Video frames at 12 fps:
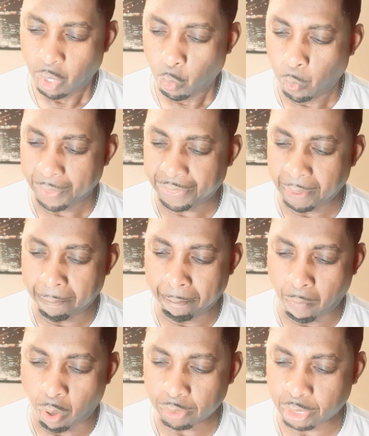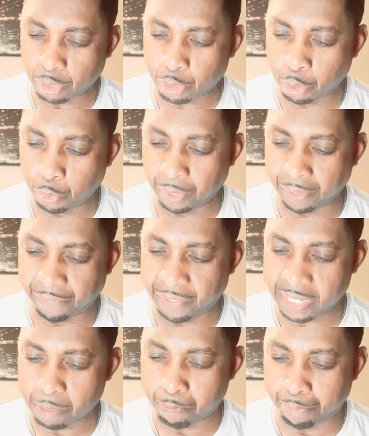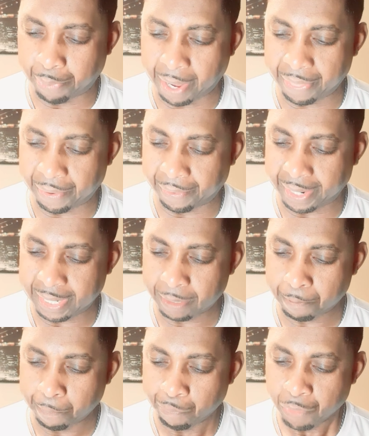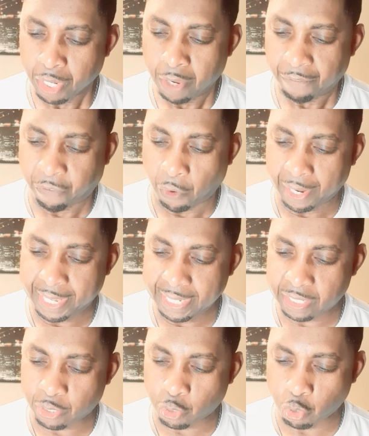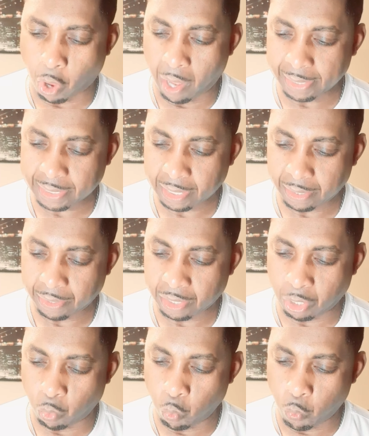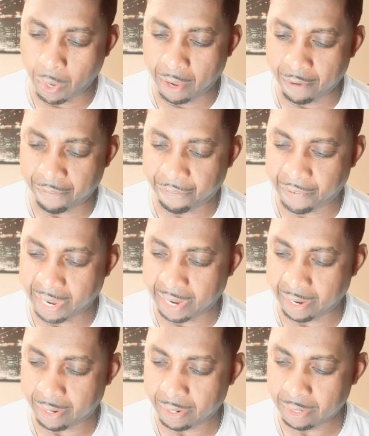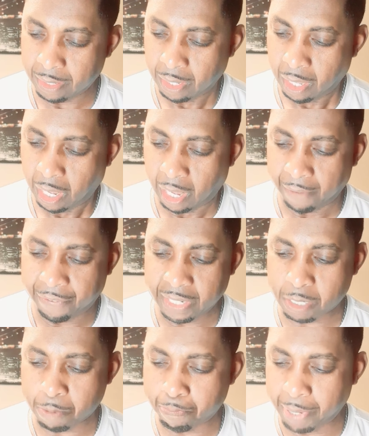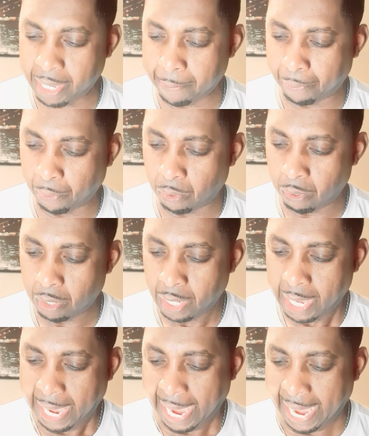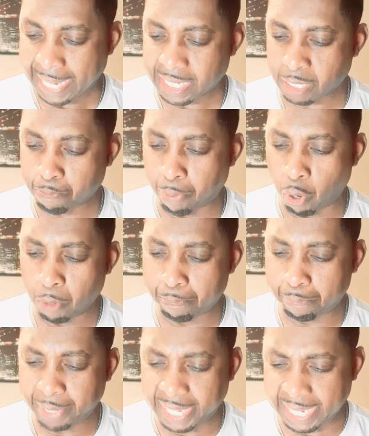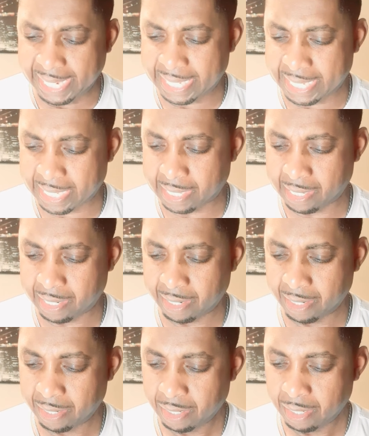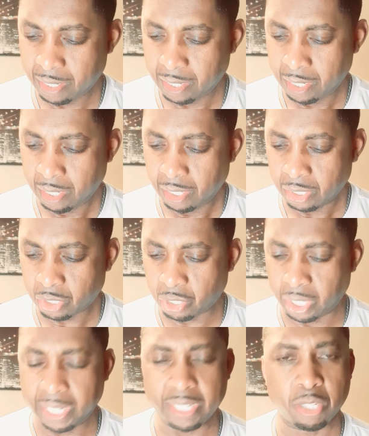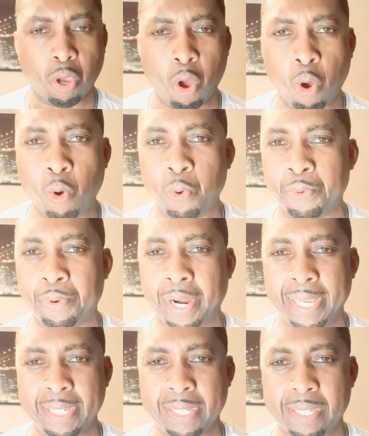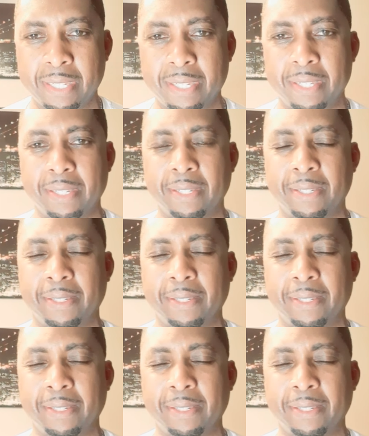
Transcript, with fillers: with the multitude of his brethren, for he sought the welfare of his people and spoke peace to his whole race.